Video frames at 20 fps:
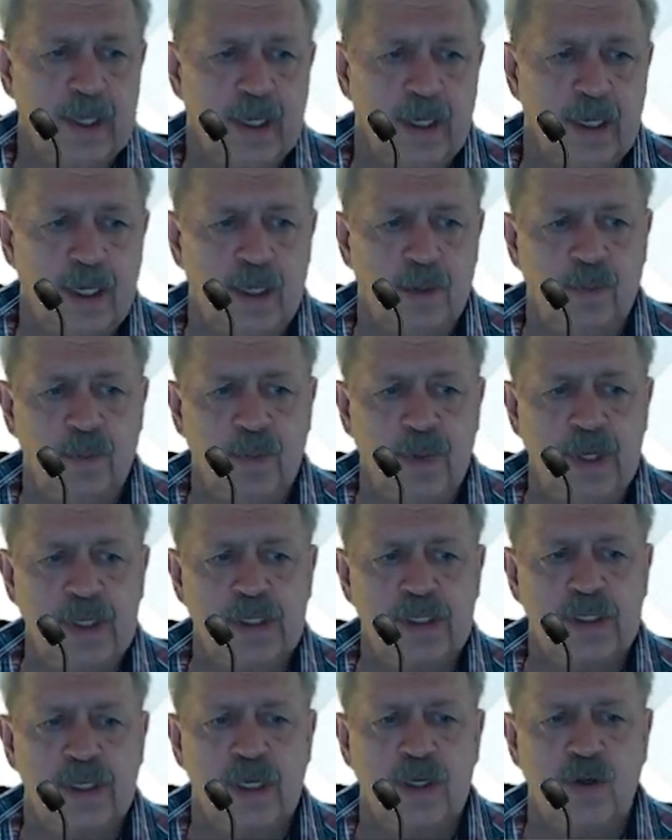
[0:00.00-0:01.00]
It
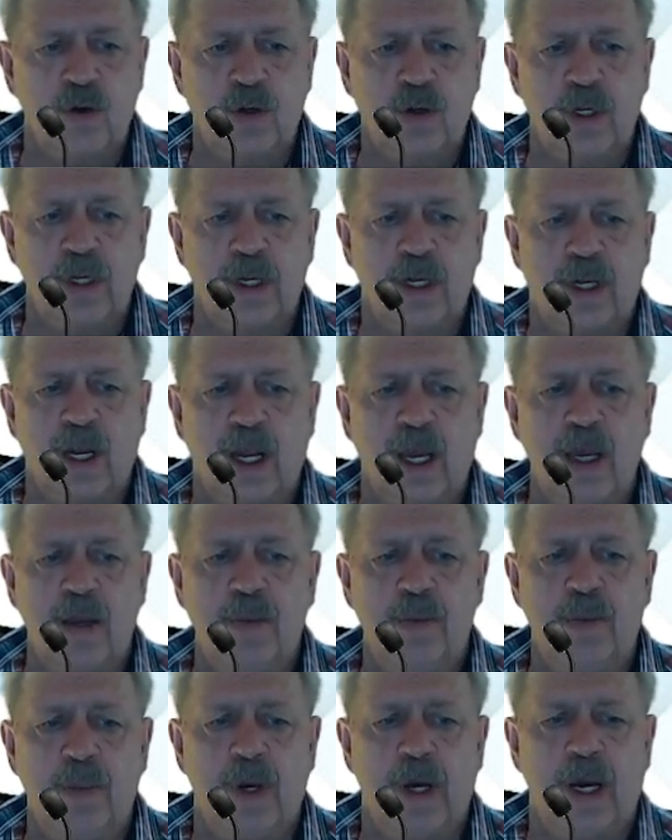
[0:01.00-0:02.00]
means that you can
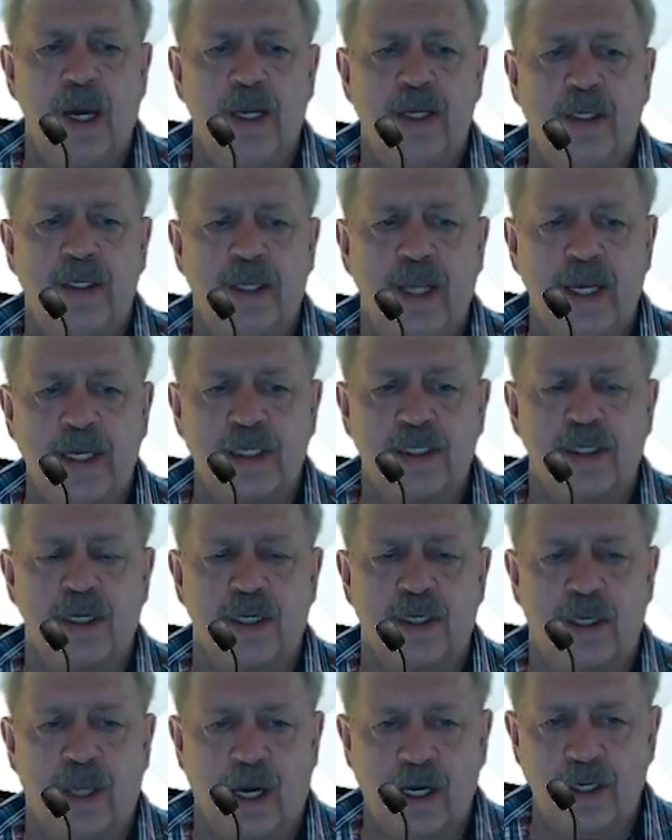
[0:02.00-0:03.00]
claim a tax
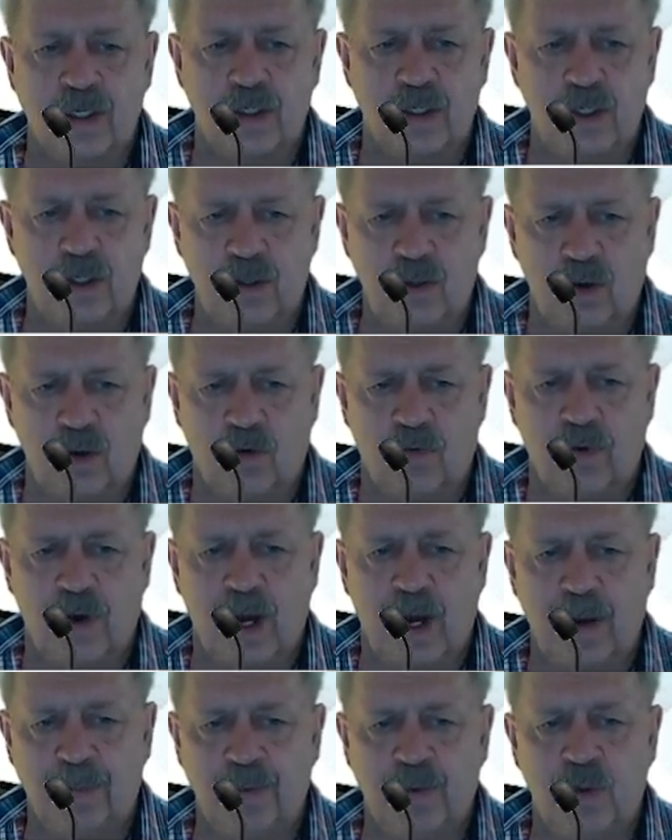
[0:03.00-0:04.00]
deduction of
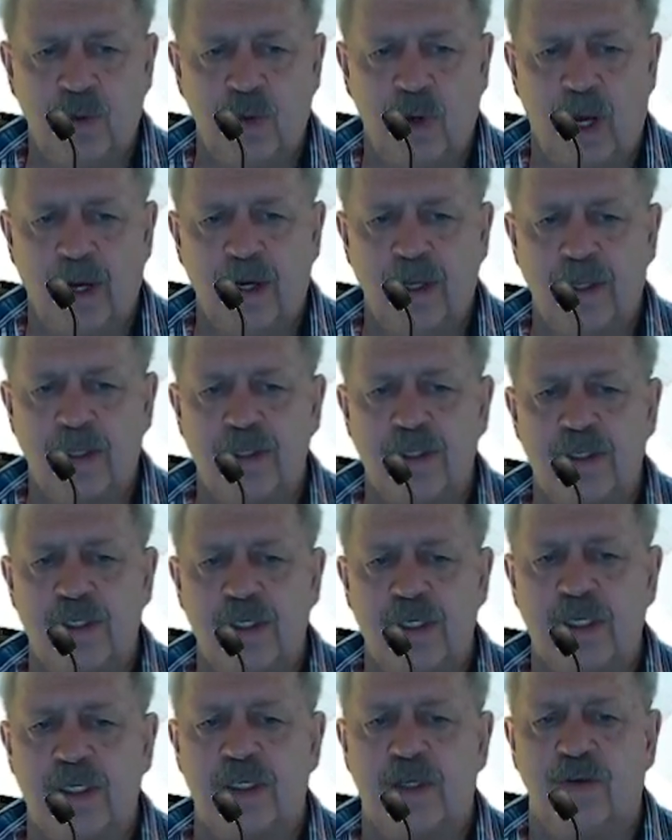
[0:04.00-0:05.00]
up to
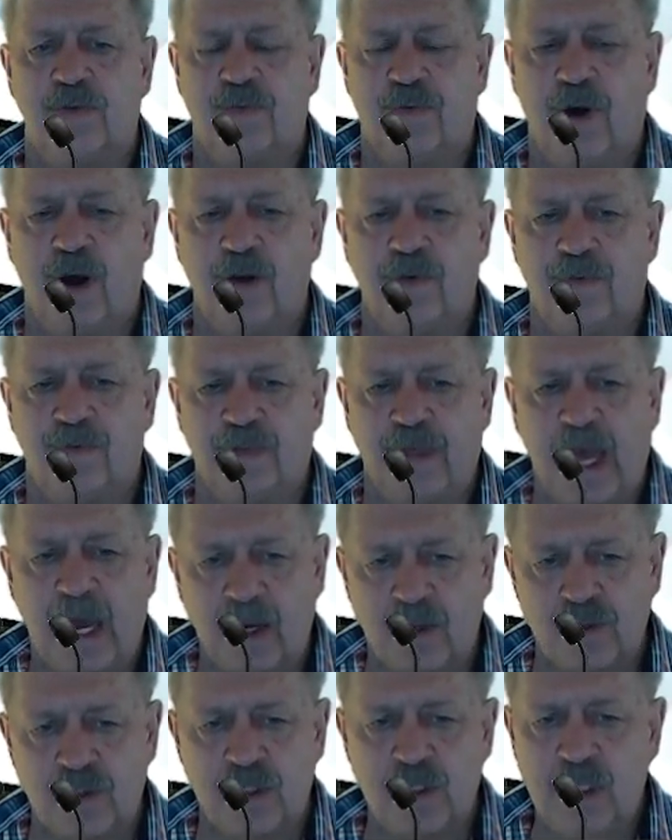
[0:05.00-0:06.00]

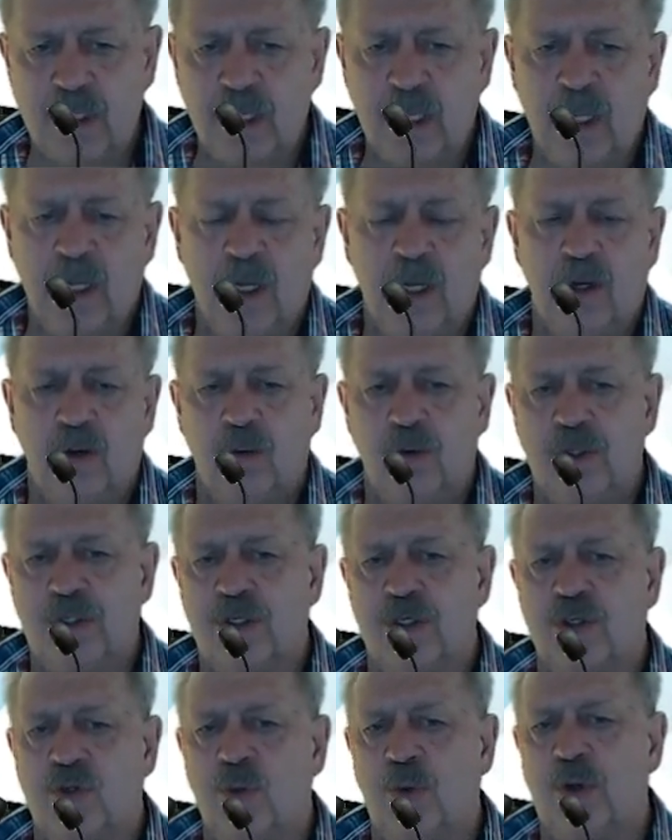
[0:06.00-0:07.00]
165,000, which
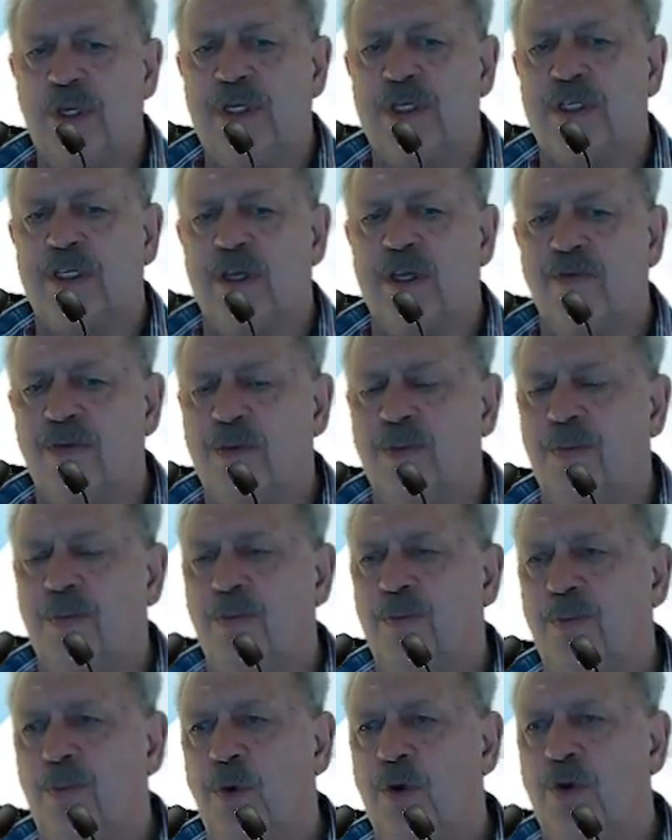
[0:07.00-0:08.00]
is
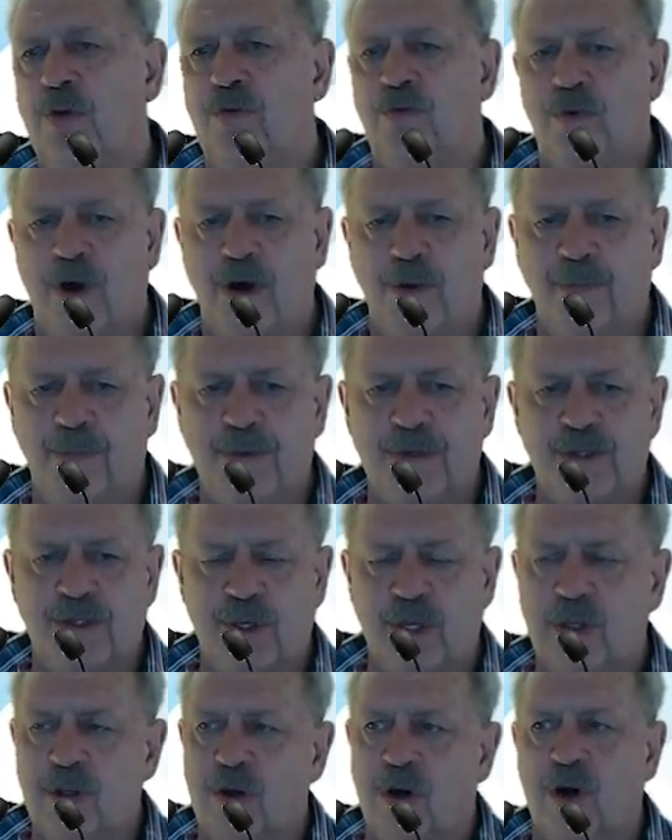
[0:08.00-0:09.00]

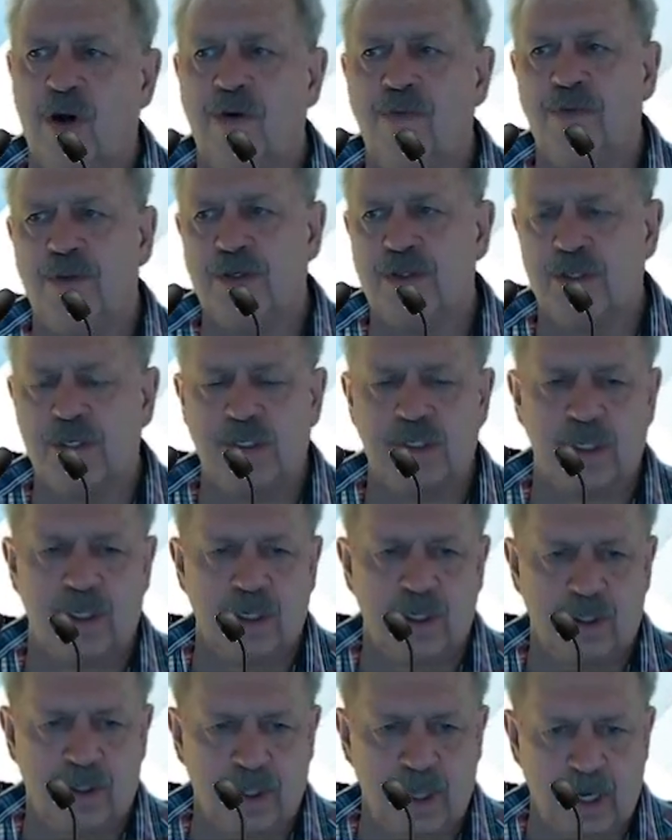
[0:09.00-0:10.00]
27.5% of the
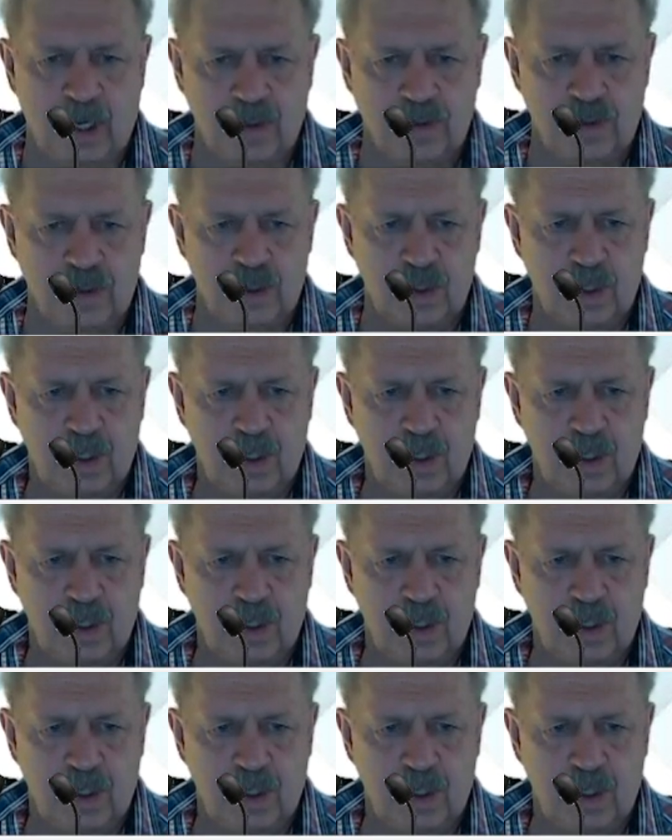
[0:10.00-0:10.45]
600,000.